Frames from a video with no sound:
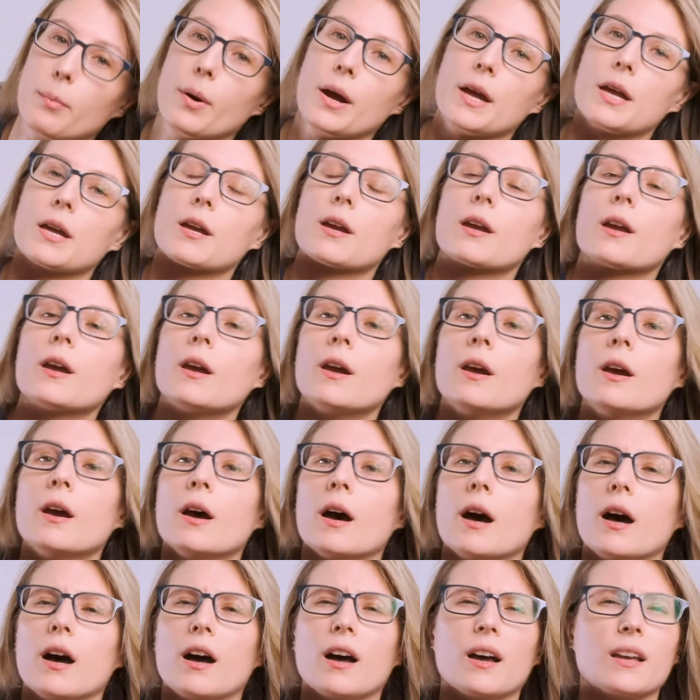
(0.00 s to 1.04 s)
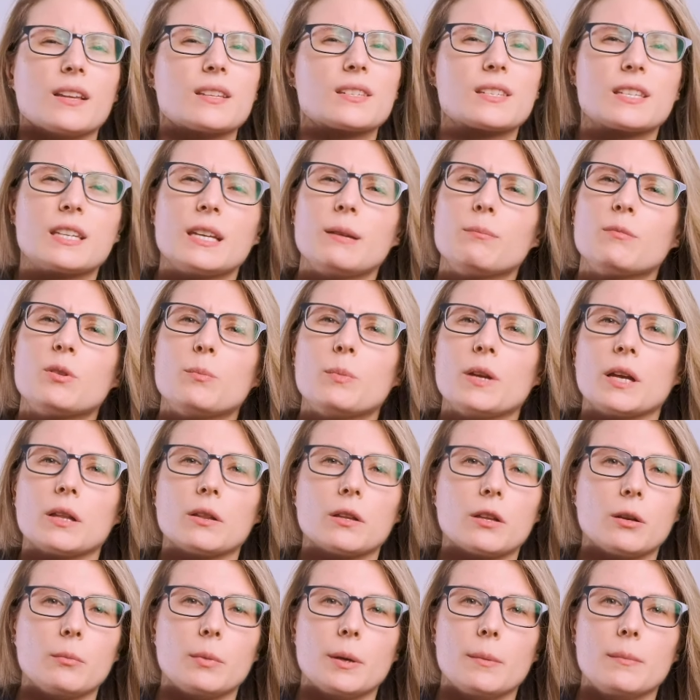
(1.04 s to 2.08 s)
bike seemed to be a
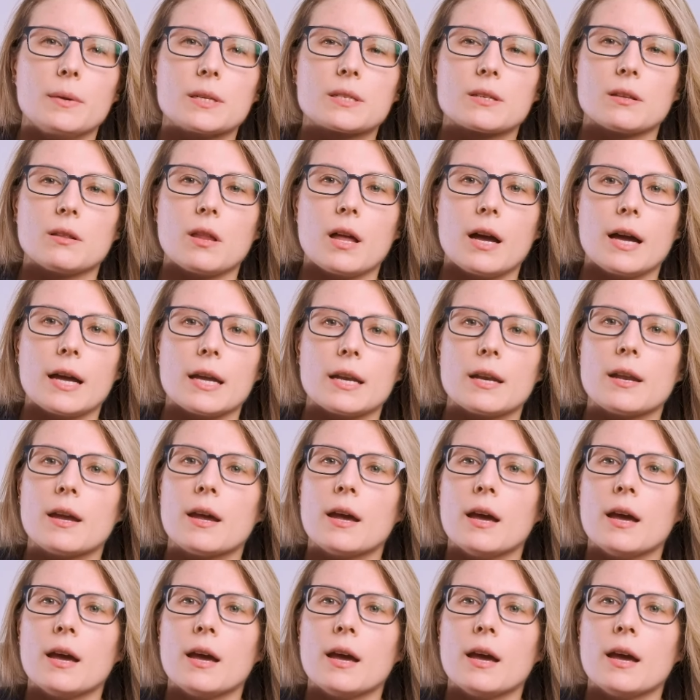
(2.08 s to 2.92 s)
little bit misaligned.